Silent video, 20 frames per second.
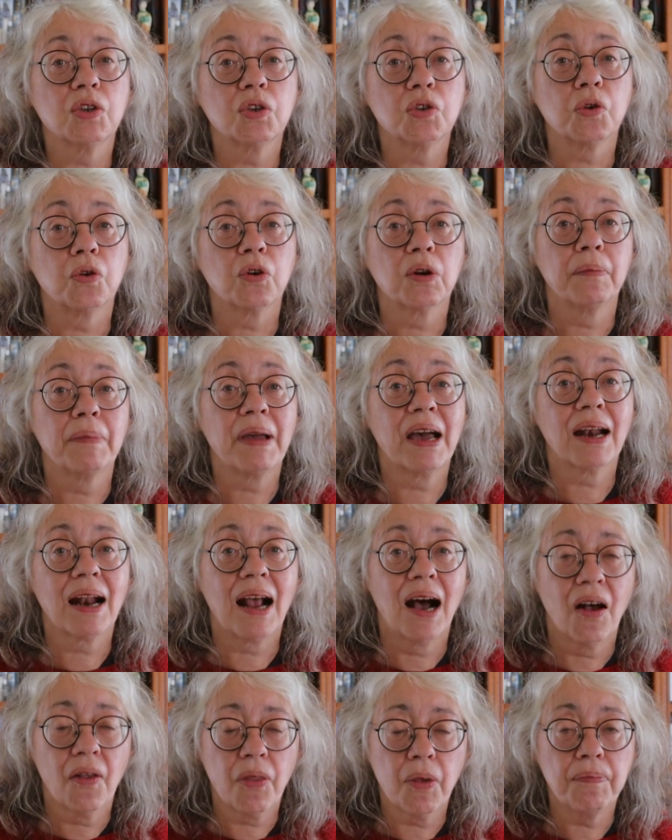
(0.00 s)
to talk about
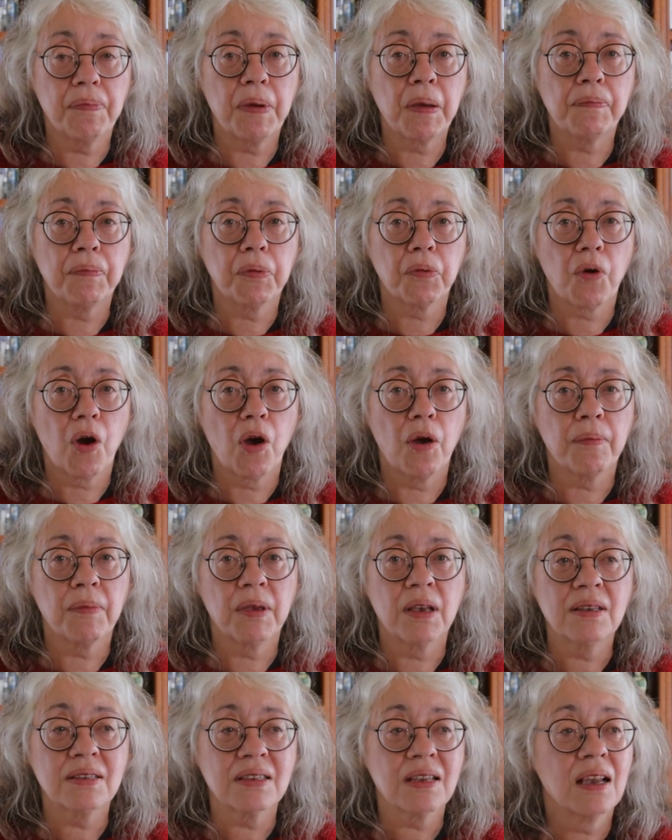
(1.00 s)
other
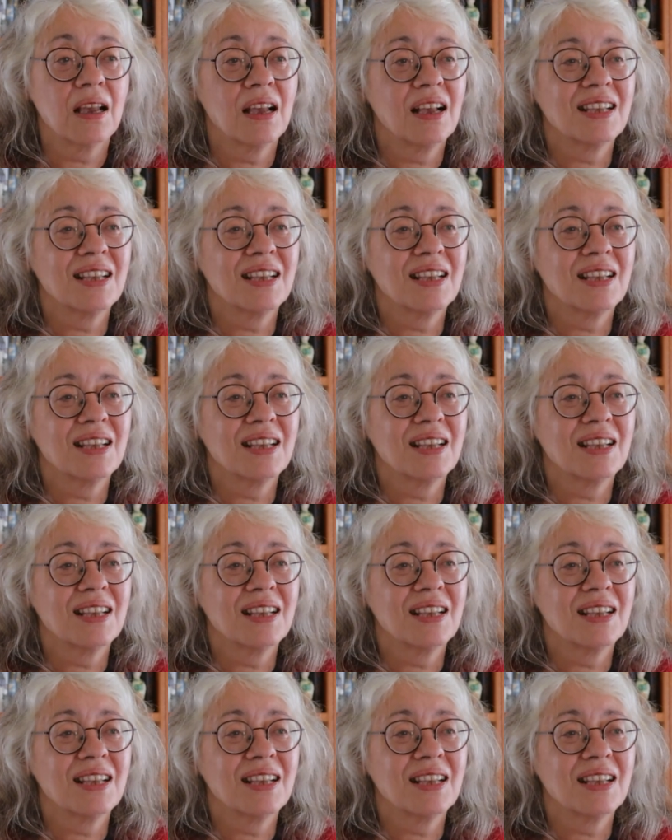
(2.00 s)
Peperomias